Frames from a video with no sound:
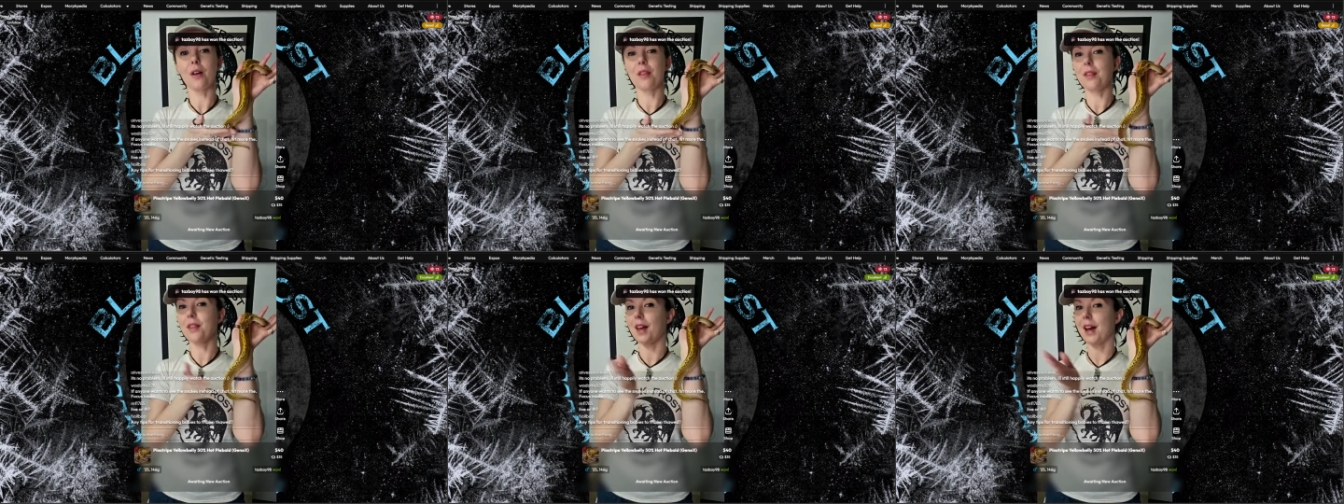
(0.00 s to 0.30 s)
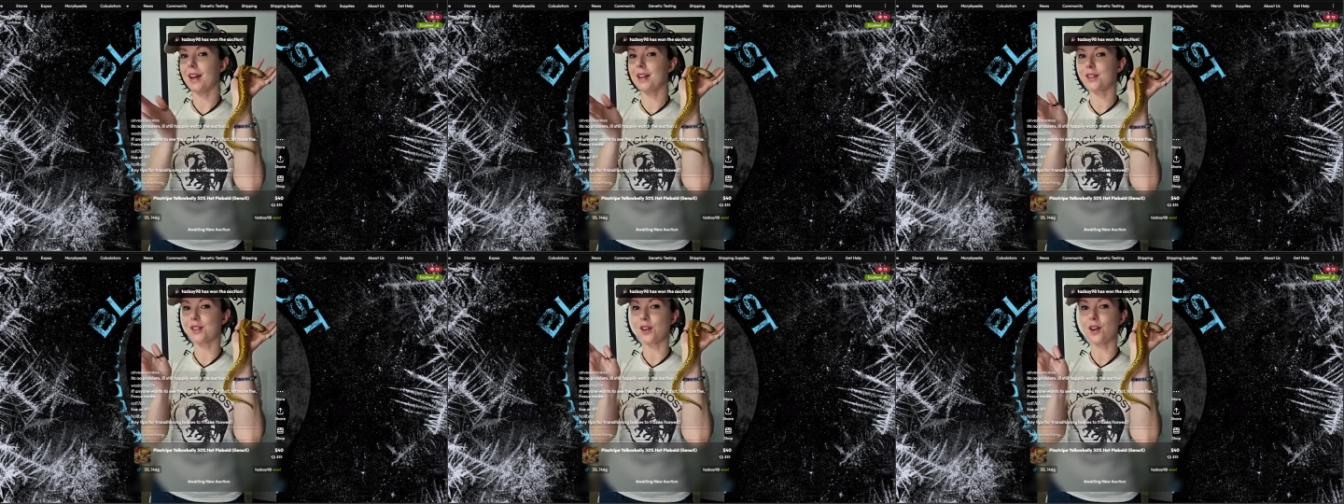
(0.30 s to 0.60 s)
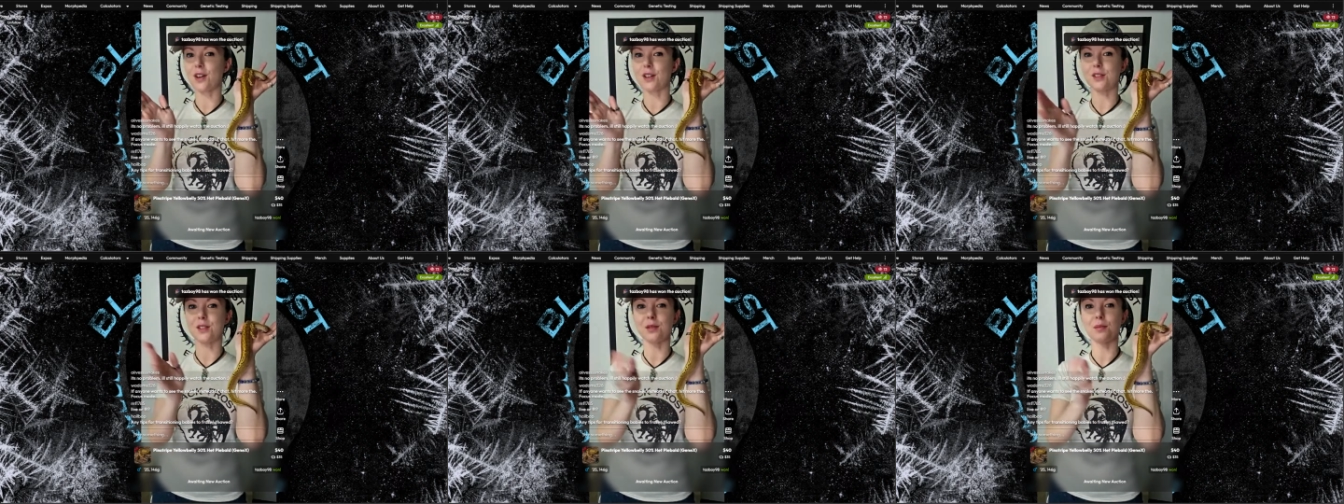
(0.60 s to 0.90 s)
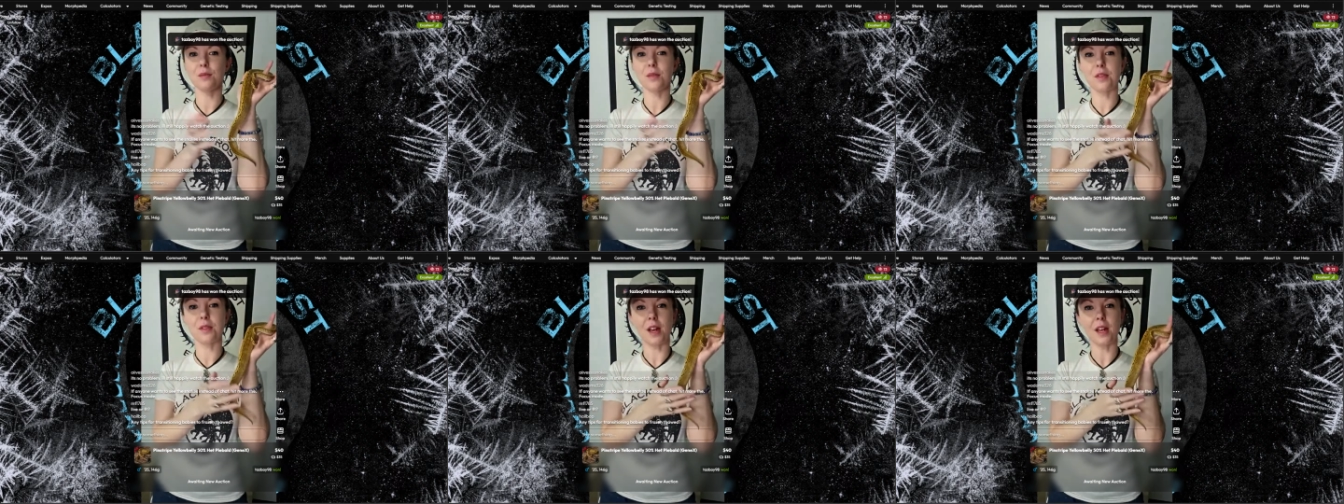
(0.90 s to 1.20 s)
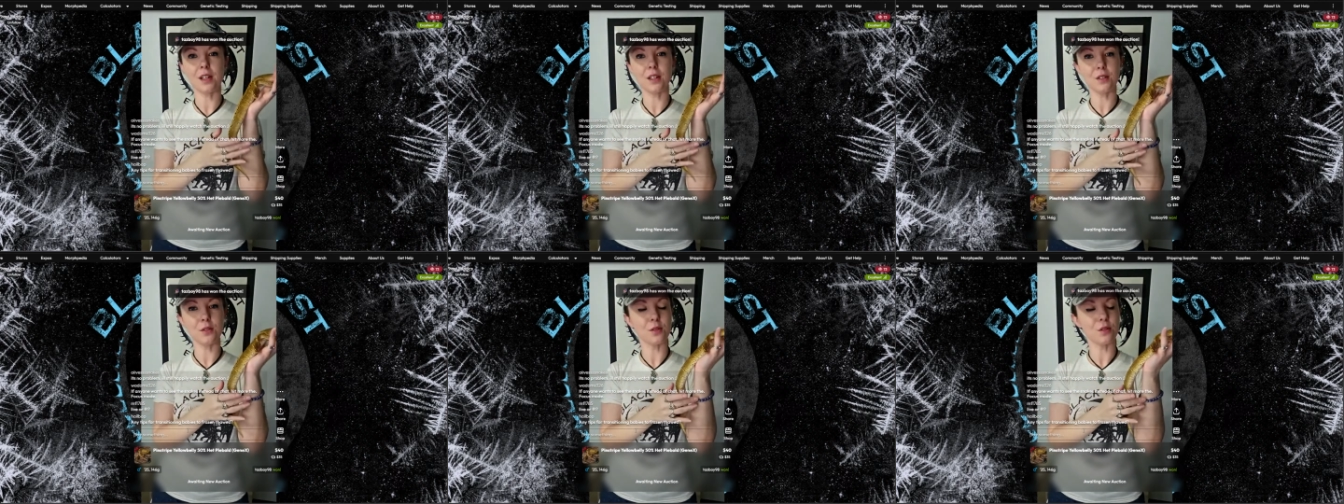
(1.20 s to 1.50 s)
That is awesome.
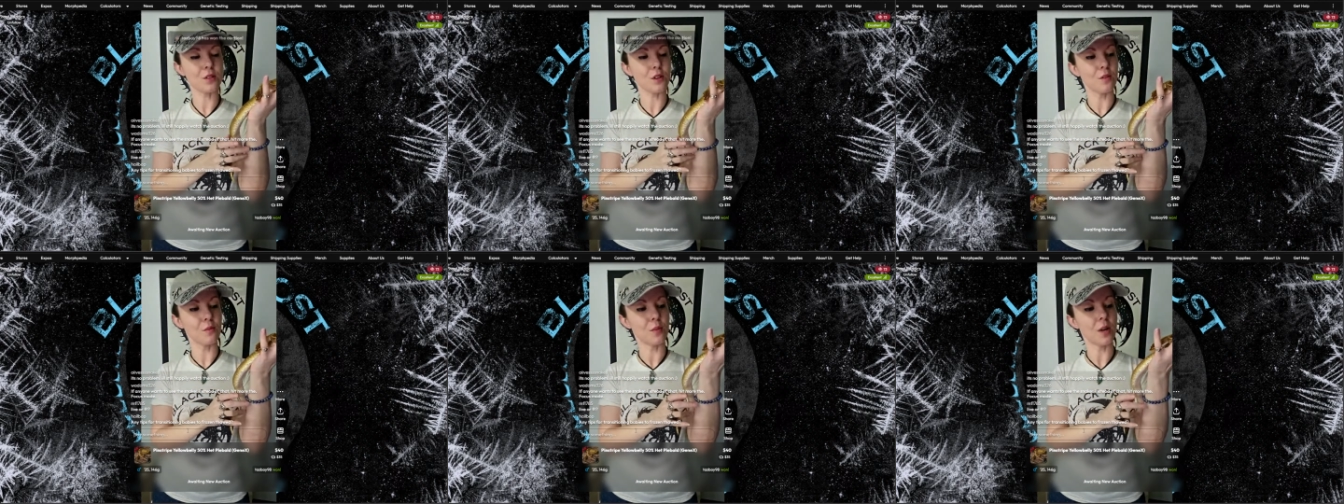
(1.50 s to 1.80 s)
Thank you so